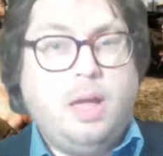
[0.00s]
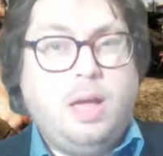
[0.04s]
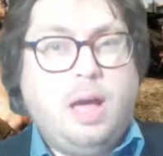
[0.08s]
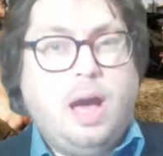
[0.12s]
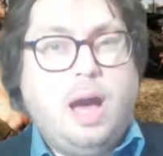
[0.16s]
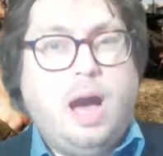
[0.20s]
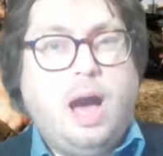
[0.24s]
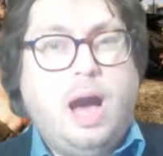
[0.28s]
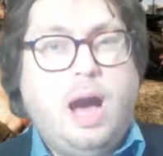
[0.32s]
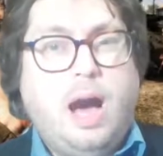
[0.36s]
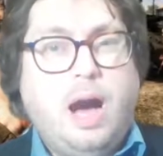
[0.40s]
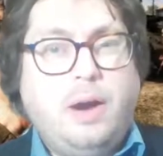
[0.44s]

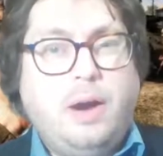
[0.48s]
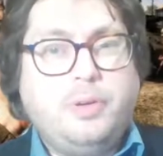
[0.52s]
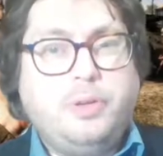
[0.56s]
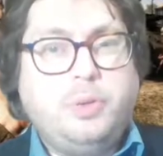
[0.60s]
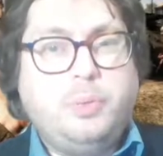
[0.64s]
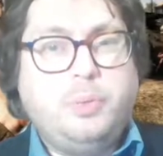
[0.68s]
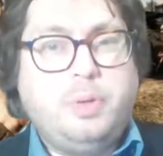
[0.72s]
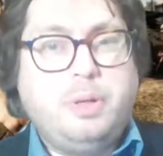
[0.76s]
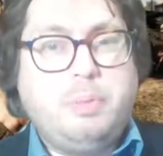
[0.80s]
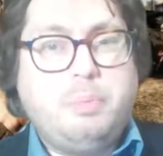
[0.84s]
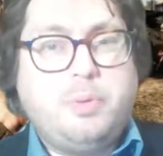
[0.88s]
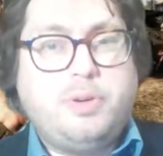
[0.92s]
How do
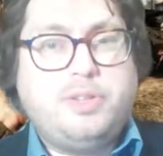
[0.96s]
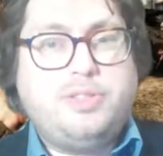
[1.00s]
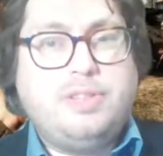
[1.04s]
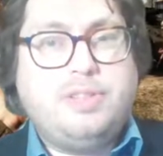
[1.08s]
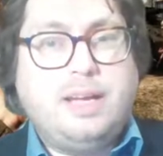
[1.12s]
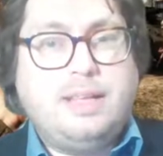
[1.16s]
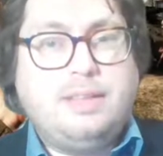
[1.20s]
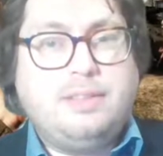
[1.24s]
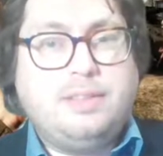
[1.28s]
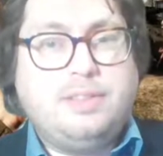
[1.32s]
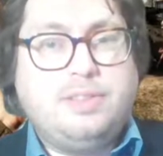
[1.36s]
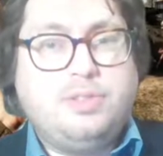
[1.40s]
we
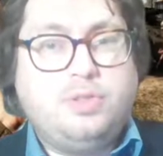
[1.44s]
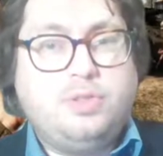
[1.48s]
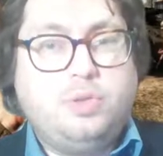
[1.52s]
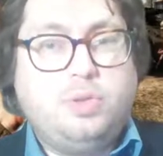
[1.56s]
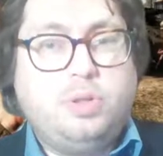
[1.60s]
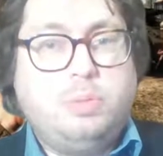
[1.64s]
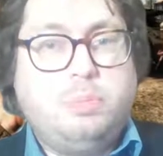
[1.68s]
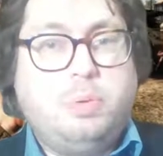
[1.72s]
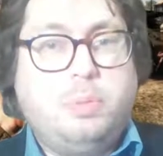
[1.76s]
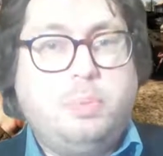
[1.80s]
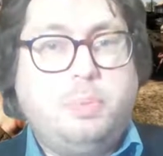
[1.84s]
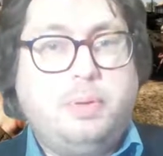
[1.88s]
present this to
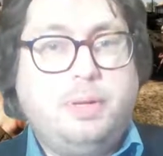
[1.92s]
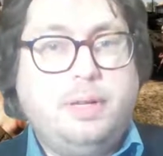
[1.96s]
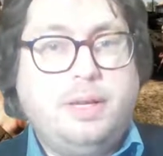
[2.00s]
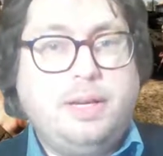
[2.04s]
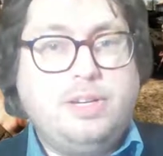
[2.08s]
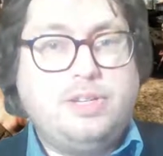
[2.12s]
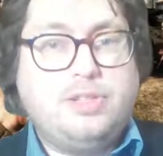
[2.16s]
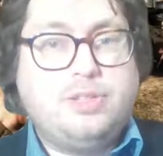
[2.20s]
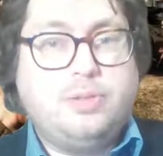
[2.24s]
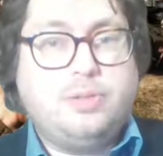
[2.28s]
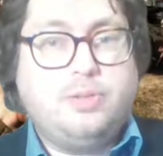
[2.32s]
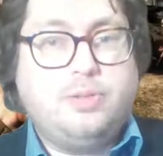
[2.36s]
the
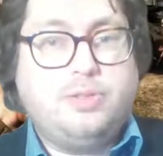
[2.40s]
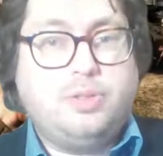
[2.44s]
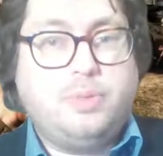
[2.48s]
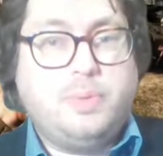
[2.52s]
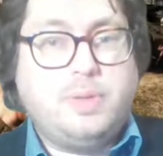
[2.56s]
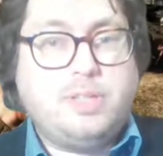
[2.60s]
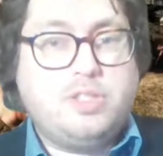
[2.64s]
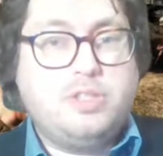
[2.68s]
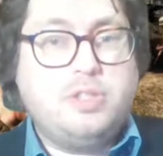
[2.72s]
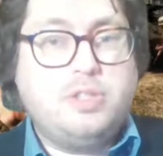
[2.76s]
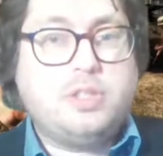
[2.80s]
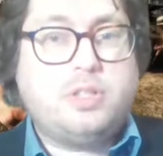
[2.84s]
population? So
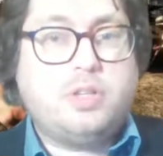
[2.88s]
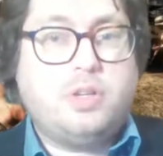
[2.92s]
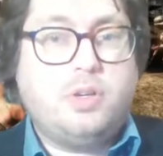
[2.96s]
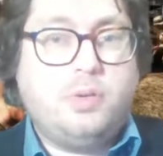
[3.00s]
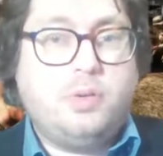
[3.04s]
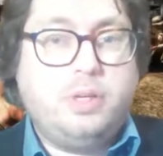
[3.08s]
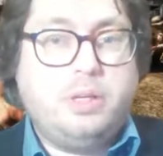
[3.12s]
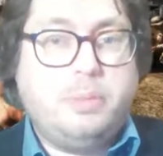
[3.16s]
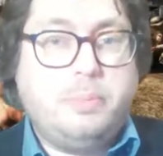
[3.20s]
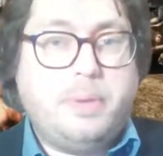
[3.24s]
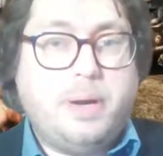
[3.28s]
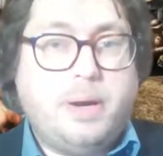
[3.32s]
it's not
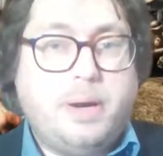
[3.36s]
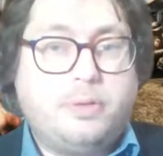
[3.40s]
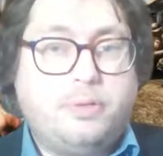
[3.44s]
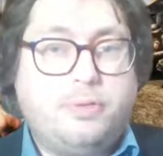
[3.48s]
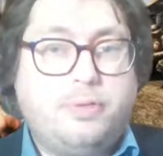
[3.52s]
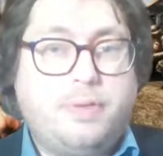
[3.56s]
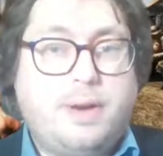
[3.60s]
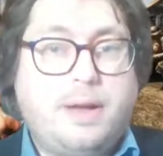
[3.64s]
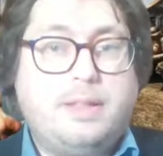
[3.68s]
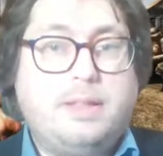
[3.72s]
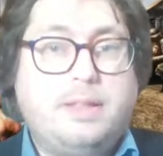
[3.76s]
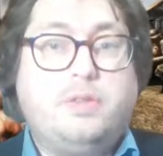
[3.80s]
only about
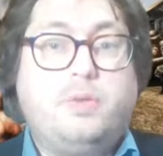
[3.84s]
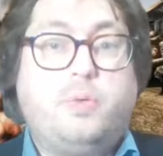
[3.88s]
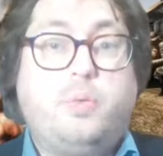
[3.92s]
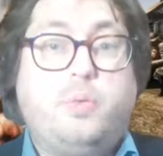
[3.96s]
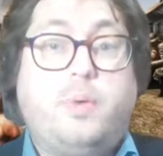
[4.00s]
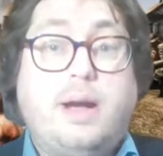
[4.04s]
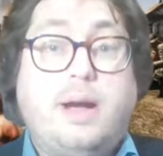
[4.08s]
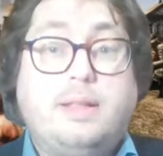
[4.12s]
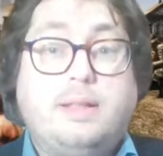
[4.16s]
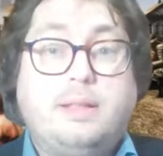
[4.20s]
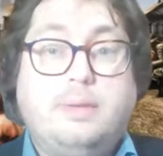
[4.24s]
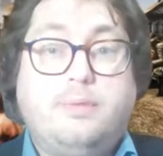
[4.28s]
finding the
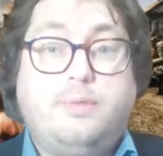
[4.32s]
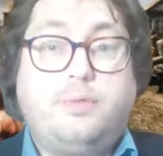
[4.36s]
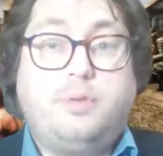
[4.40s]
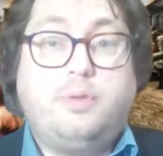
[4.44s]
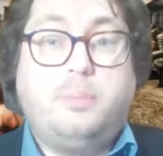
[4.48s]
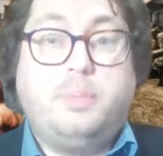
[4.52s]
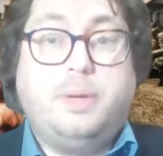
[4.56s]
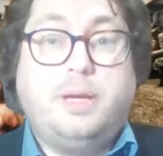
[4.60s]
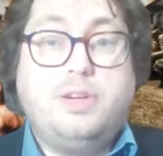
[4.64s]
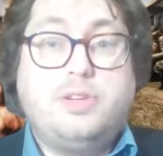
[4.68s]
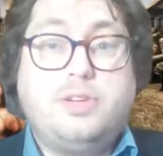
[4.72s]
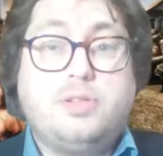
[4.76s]
right
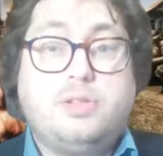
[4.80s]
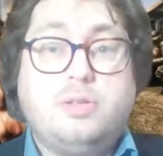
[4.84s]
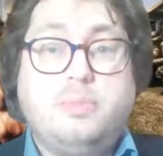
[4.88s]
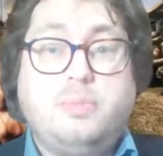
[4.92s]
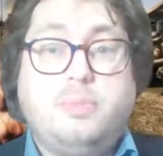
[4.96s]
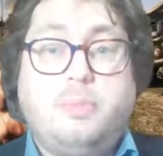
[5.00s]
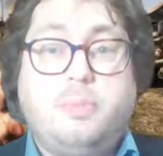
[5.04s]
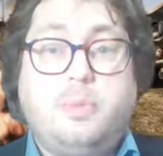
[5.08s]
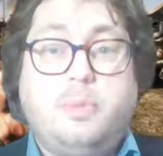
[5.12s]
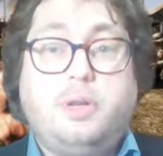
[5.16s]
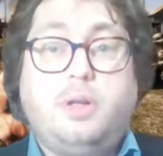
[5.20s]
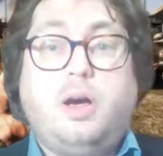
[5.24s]
information,
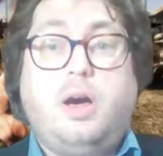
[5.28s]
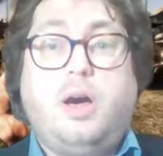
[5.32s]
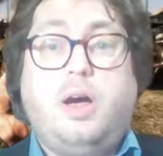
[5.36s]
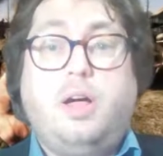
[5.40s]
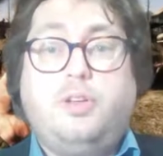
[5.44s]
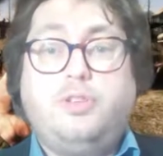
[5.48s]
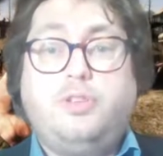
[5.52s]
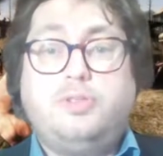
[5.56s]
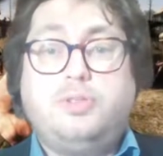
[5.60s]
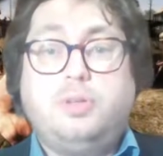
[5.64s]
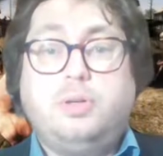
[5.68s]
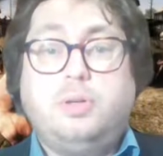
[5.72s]
but
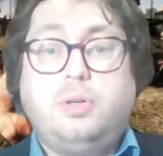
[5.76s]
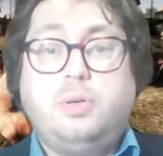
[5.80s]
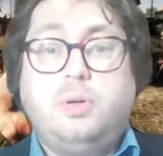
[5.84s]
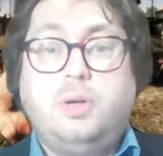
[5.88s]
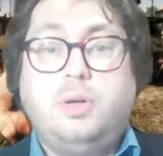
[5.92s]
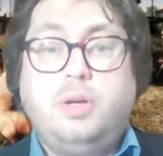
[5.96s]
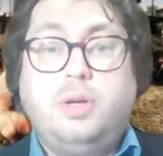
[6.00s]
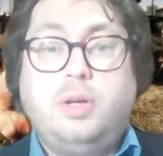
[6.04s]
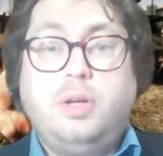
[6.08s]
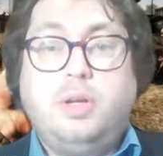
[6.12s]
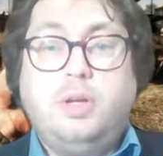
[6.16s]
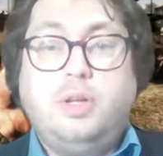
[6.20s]
also
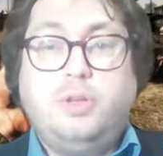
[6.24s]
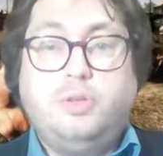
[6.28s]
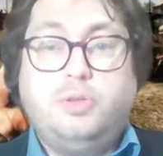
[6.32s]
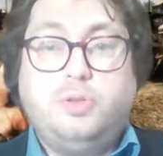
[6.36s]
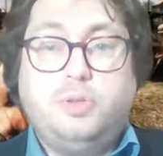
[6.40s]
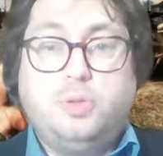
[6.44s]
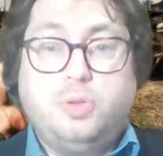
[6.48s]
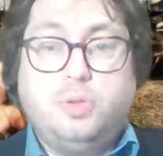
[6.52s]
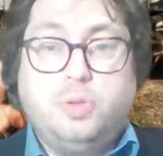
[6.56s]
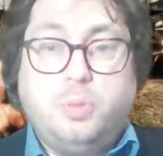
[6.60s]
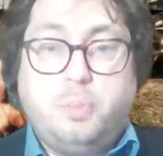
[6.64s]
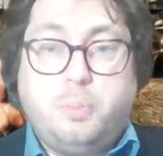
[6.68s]

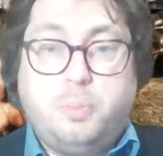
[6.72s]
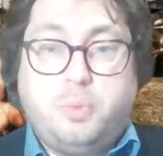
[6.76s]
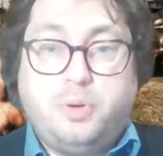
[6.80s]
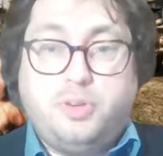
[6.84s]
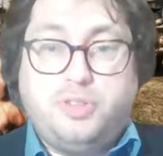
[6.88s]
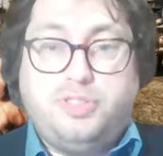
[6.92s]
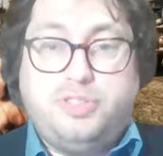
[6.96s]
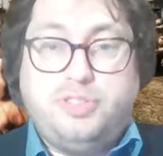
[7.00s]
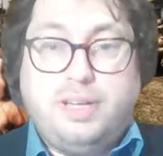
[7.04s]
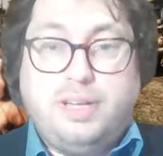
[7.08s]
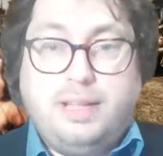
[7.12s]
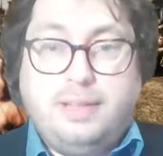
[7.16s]
to
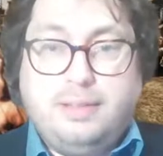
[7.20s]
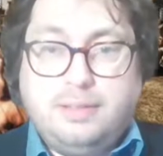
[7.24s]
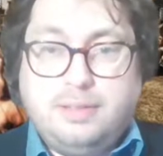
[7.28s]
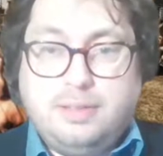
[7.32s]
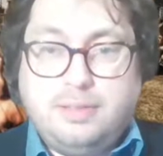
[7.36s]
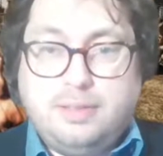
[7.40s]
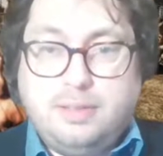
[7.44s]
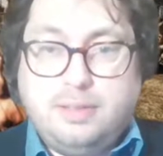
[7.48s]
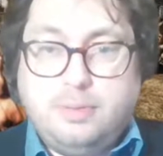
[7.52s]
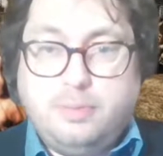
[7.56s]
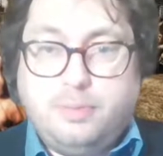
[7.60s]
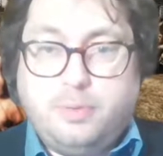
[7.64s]
present
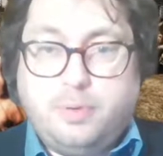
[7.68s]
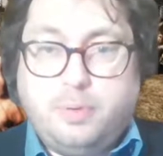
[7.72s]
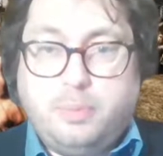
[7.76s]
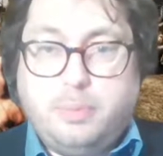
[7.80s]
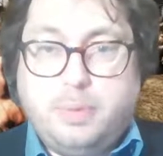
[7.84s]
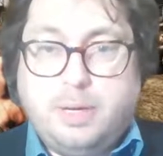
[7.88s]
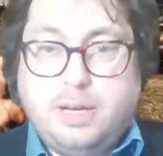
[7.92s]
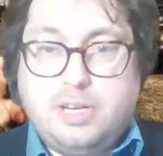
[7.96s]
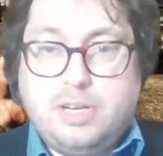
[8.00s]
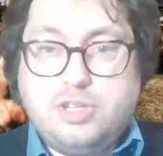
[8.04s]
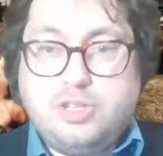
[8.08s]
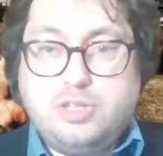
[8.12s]
this
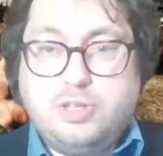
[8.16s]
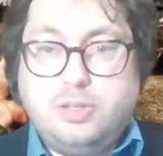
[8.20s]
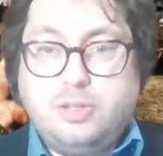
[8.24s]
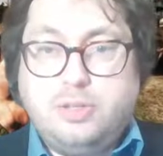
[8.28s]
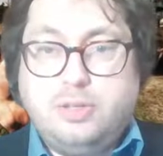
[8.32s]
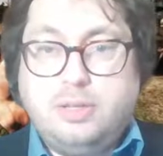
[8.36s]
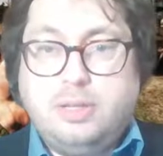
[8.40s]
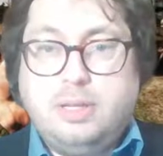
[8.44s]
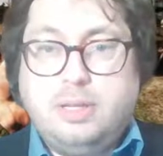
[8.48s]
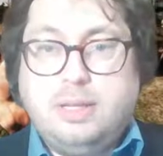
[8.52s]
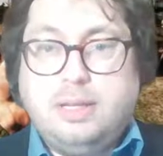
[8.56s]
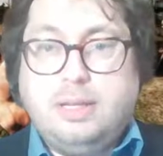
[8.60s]

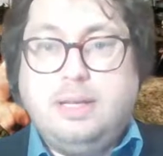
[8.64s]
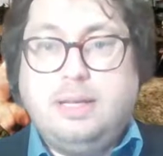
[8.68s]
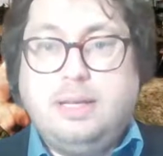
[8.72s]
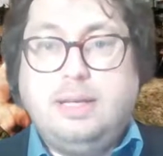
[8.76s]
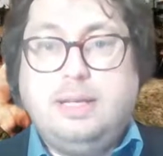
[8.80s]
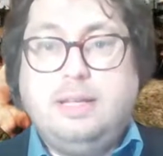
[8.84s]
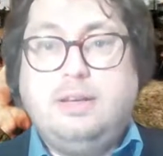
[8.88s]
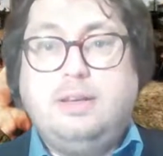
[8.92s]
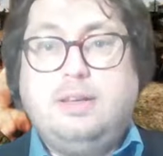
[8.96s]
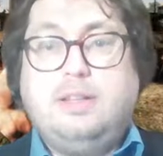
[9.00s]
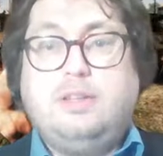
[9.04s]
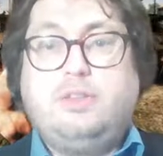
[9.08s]
information
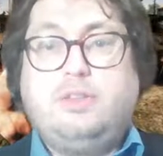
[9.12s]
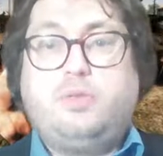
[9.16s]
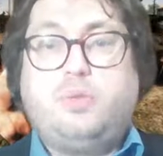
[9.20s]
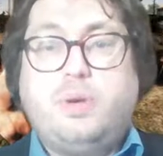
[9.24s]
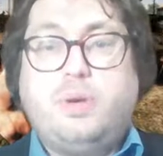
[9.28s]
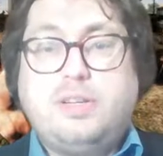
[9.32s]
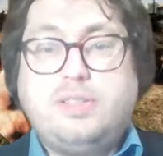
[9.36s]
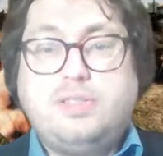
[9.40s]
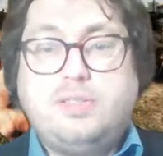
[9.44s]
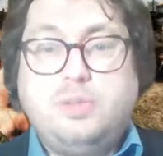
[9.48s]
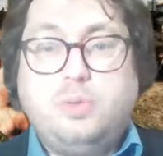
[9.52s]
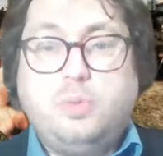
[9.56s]
in an
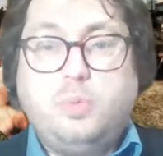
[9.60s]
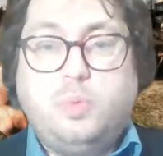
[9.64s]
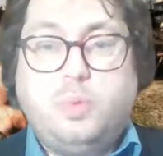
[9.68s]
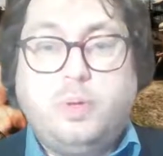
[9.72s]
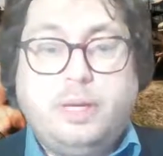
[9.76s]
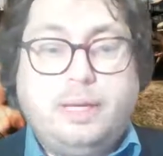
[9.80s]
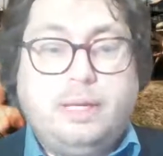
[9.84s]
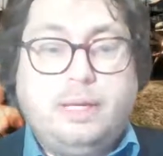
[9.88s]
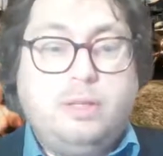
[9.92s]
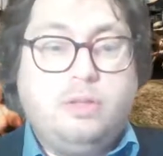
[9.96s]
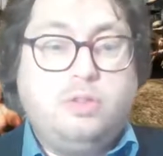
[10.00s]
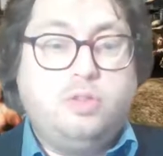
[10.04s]
interesting
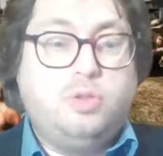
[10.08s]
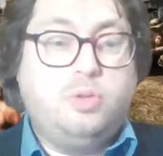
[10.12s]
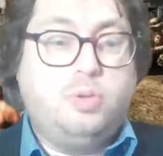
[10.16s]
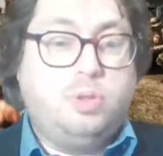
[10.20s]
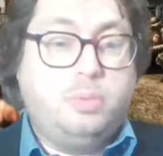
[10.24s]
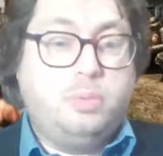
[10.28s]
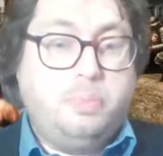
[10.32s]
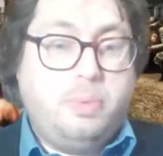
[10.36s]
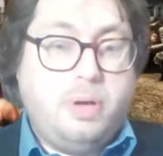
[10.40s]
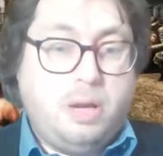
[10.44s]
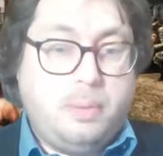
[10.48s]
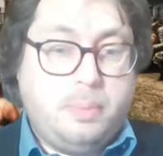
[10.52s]
way to
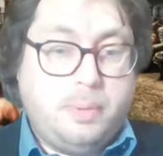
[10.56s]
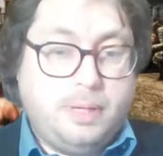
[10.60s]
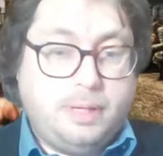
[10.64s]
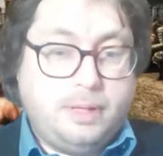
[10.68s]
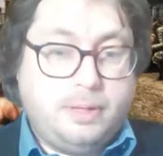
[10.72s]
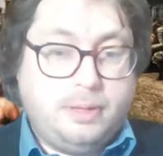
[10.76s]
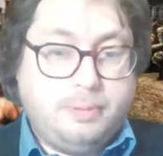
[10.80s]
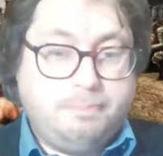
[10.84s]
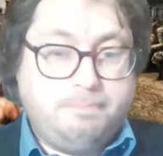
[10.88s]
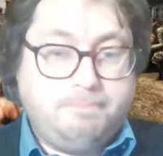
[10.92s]
the public.